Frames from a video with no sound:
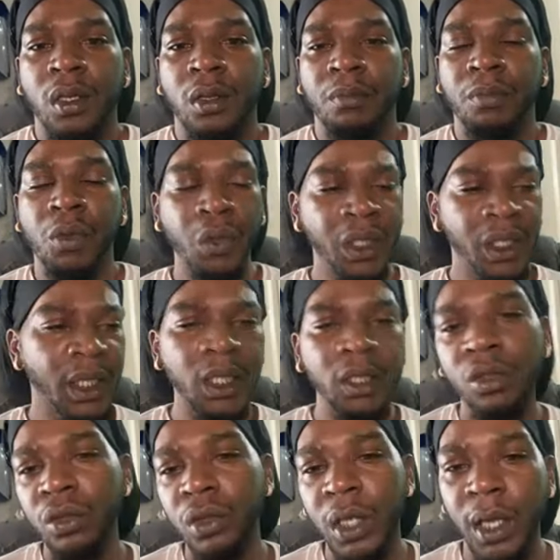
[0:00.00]
But we can't
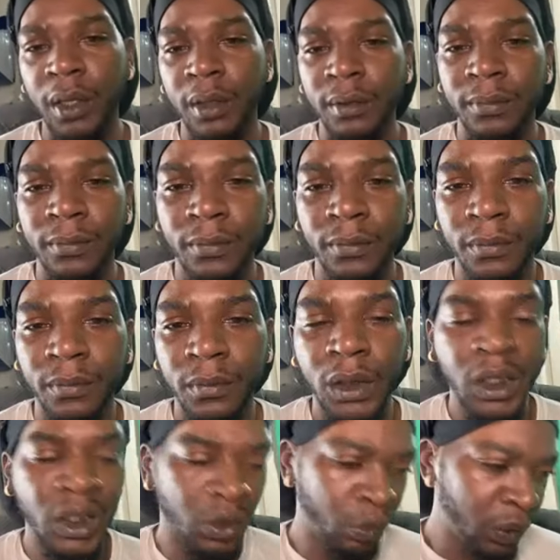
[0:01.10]
do that.
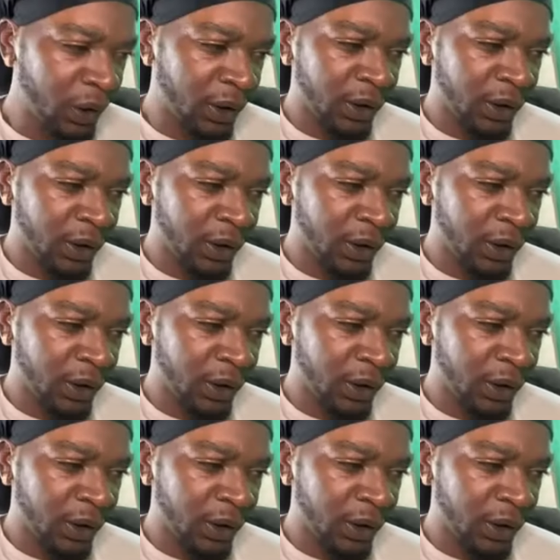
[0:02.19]
Cause we